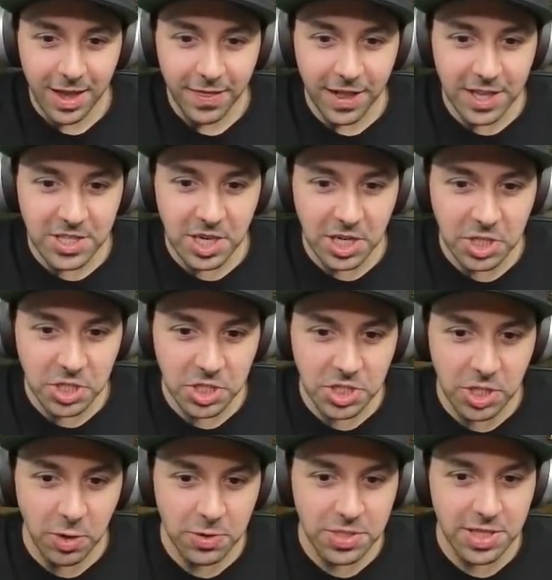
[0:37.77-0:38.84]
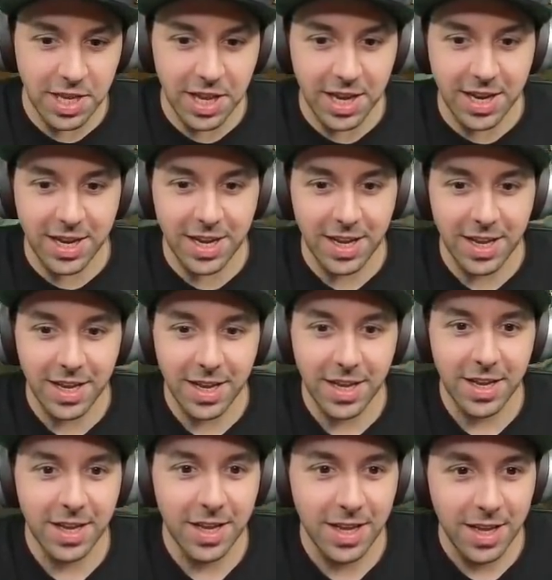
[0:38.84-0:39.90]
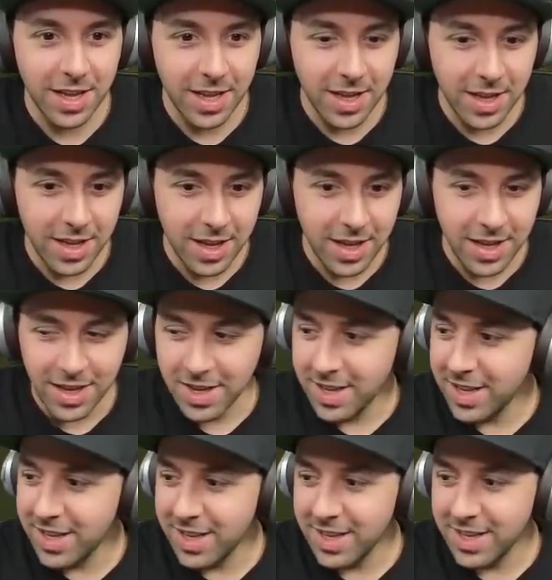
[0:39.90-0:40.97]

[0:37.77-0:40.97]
That's actually so oh sick! Oh He's dead.